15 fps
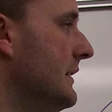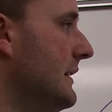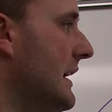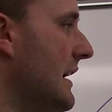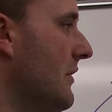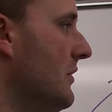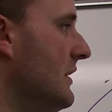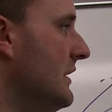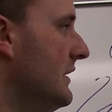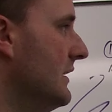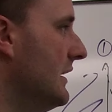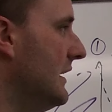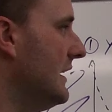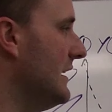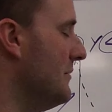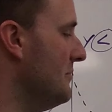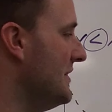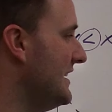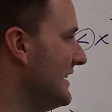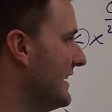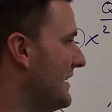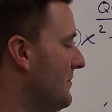Now,
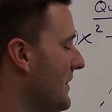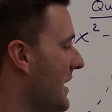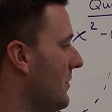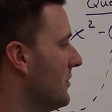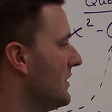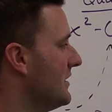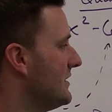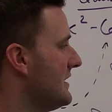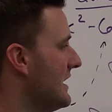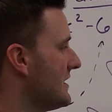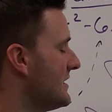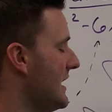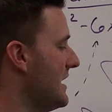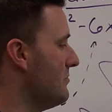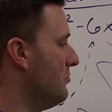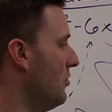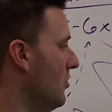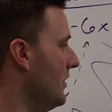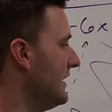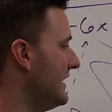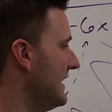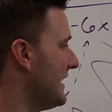meaning if I were to test a
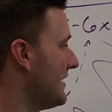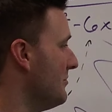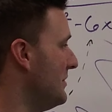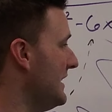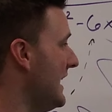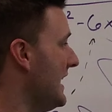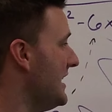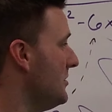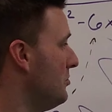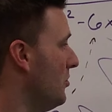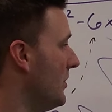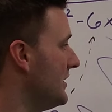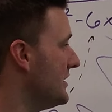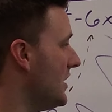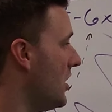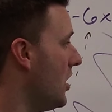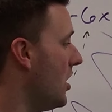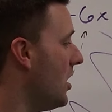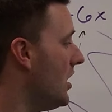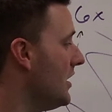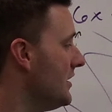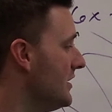point, it could be any point
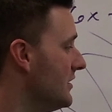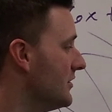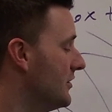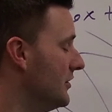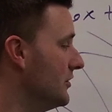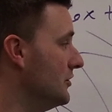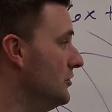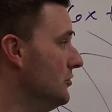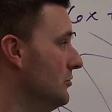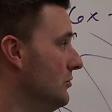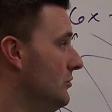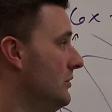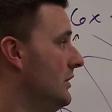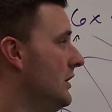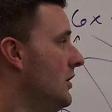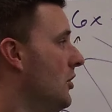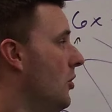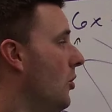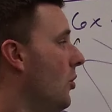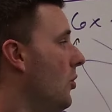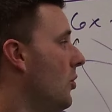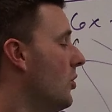on the U
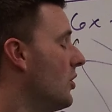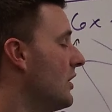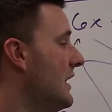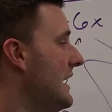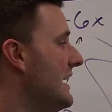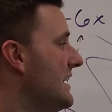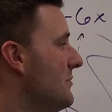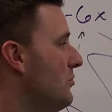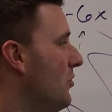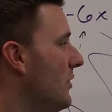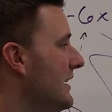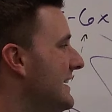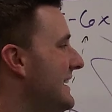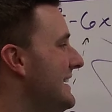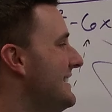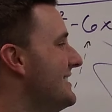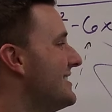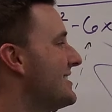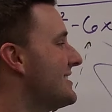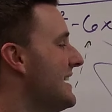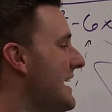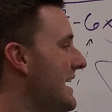or any point
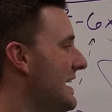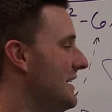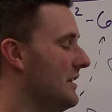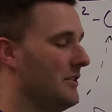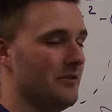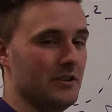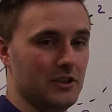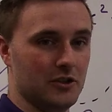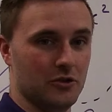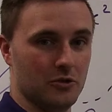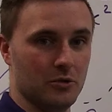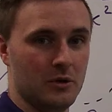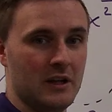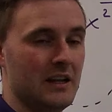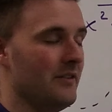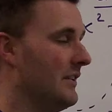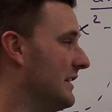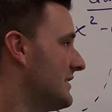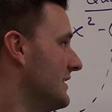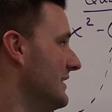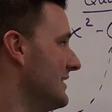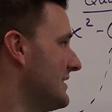inside of the U
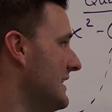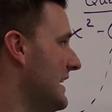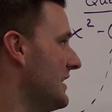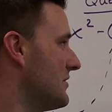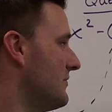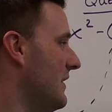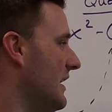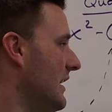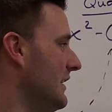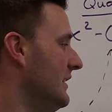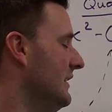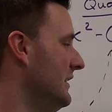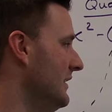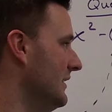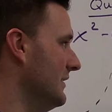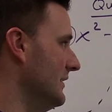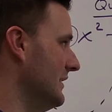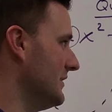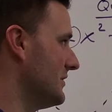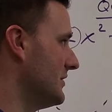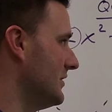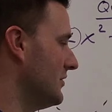that's going to satisfy
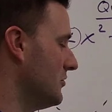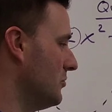this